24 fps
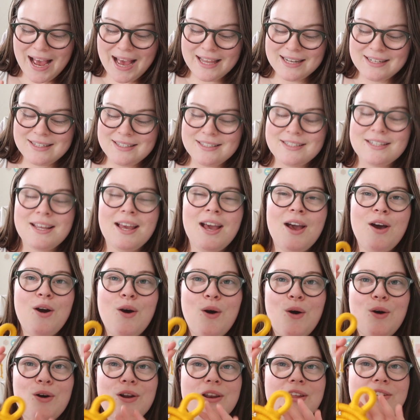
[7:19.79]
and
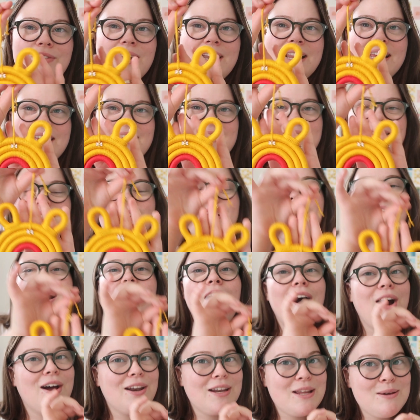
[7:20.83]
Holly released a
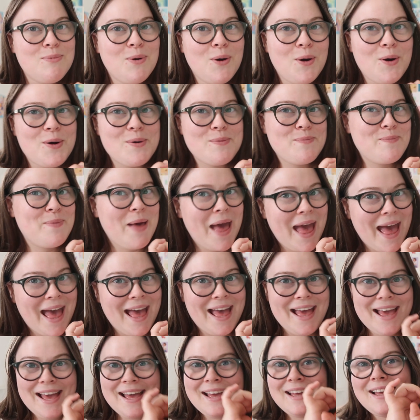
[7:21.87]
honey pot
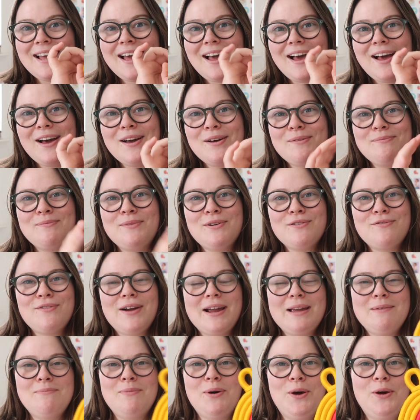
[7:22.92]
bear
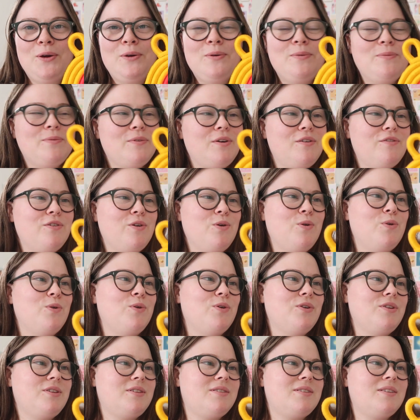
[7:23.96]
rainbow, of
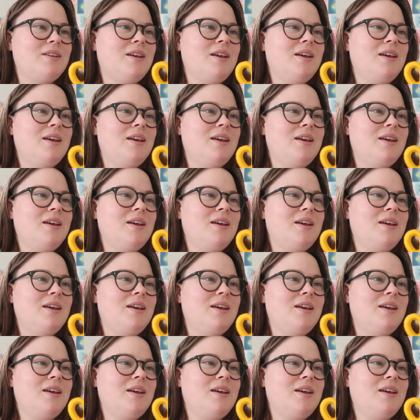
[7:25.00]
course